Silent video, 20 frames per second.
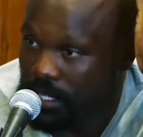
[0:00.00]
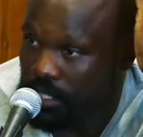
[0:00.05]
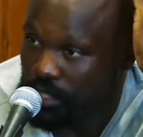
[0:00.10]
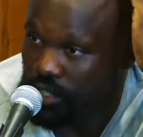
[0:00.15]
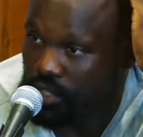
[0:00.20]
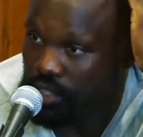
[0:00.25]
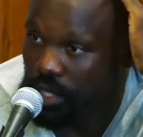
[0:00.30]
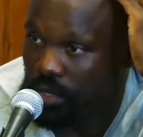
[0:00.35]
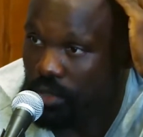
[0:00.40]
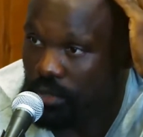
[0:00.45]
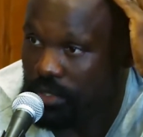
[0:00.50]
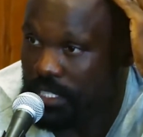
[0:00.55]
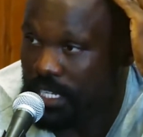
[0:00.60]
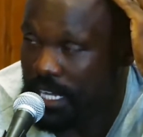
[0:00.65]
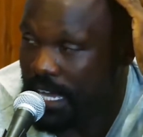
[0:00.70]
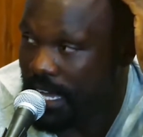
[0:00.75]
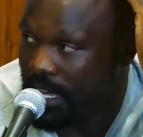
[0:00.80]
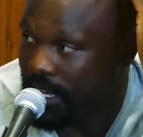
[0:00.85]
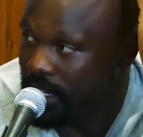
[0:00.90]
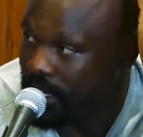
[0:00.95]
so
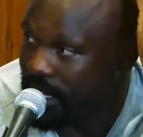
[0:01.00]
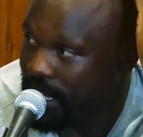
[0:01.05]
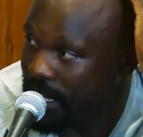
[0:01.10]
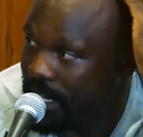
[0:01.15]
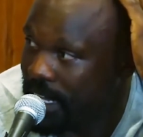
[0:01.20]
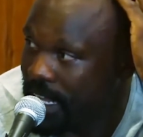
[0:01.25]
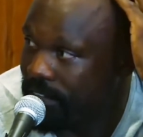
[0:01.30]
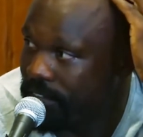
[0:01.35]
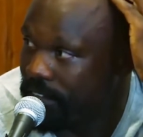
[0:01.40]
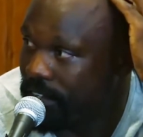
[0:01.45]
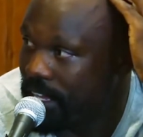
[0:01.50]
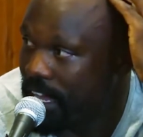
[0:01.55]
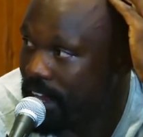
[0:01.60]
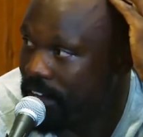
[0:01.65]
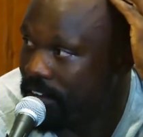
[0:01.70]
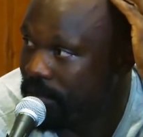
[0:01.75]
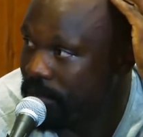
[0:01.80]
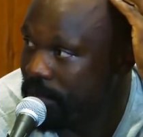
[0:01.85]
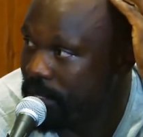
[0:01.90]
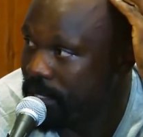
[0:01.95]
tired that they have to
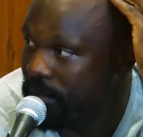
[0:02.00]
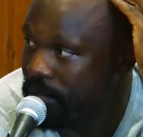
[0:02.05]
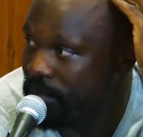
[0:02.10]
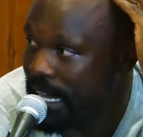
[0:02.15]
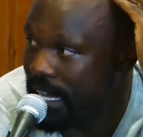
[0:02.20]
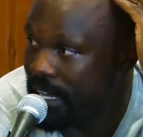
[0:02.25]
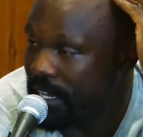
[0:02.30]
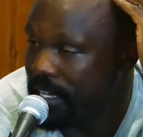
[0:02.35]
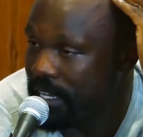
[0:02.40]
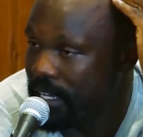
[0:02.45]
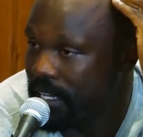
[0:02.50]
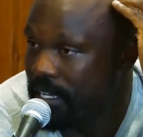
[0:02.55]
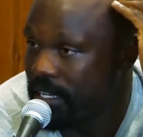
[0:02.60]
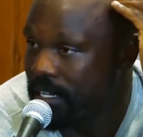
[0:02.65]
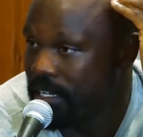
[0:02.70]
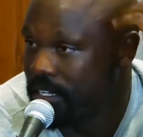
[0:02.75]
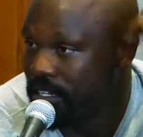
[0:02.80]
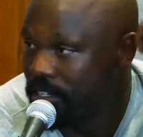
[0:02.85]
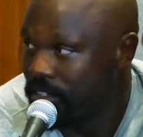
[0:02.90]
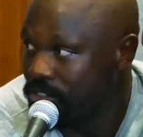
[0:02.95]
carry me back
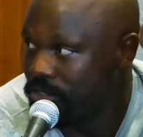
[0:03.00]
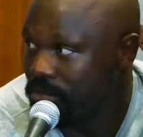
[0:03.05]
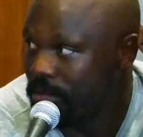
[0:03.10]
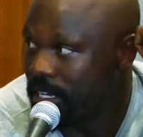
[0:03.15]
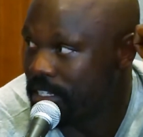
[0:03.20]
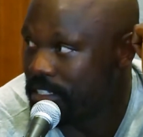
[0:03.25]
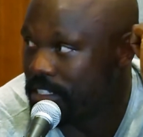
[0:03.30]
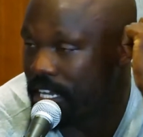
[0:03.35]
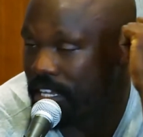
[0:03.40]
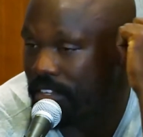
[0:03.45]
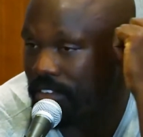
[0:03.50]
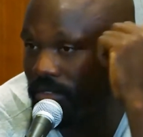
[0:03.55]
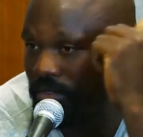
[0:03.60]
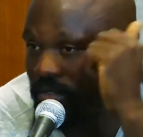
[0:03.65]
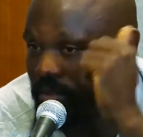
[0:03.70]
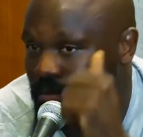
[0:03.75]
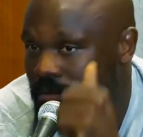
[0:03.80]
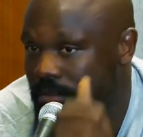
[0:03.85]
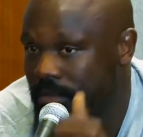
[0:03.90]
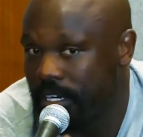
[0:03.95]
to my changing
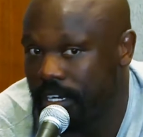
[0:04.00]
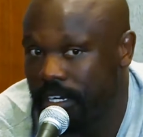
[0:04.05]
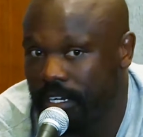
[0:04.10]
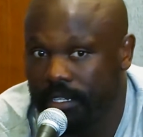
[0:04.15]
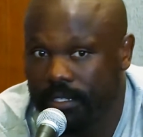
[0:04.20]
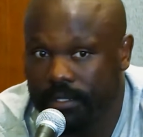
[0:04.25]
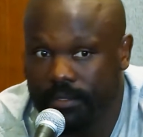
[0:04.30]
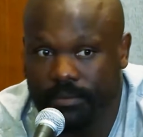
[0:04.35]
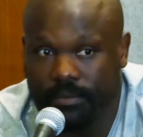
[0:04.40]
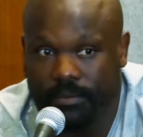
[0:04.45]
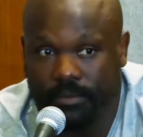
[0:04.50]
room.